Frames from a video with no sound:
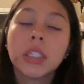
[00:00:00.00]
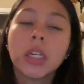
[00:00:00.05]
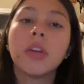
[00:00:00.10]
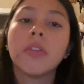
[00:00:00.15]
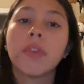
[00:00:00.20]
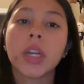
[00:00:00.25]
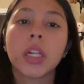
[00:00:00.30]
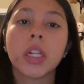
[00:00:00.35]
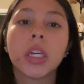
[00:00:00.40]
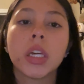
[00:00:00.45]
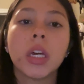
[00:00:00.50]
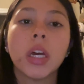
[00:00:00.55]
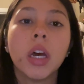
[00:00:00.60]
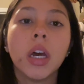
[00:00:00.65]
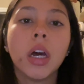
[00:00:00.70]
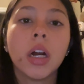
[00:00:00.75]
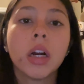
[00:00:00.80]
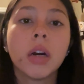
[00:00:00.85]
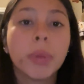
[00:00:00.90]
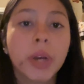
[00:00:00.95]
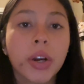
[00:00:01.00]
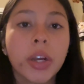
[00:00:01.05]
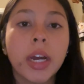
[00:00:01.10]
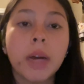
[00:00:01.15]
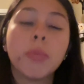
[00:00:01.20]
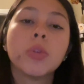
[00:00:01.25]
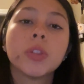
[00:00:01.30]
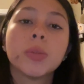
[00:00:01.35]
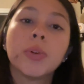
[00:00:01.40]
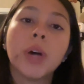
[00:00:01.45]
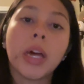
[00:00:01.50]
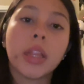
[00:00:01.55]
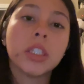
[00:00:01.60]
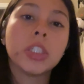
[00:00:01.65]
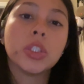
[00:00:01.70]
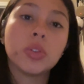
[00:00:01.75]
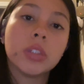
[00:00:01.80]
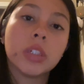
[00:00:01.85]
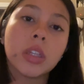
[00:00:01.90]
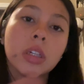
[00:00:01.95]
and finally comparing multiple
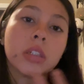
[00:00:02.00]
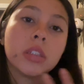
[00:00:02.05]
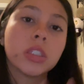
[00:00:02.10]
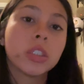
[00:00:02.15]
athletes using